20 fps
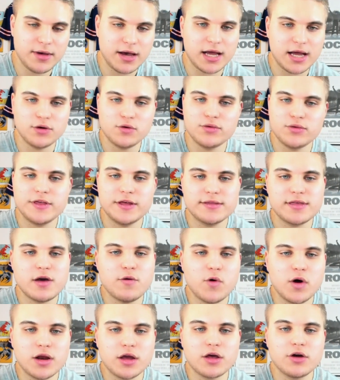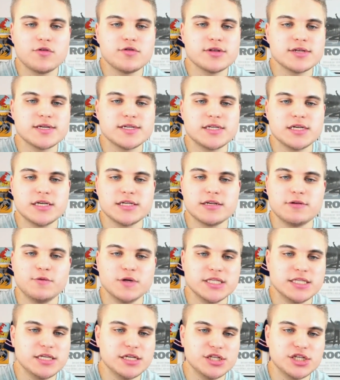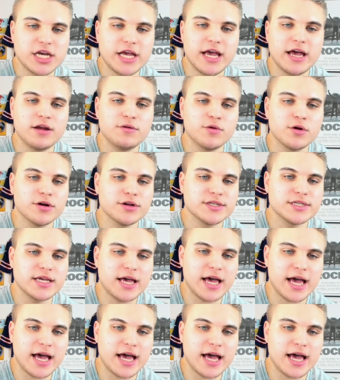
I don't think they want to go into the season with TJ Edwards,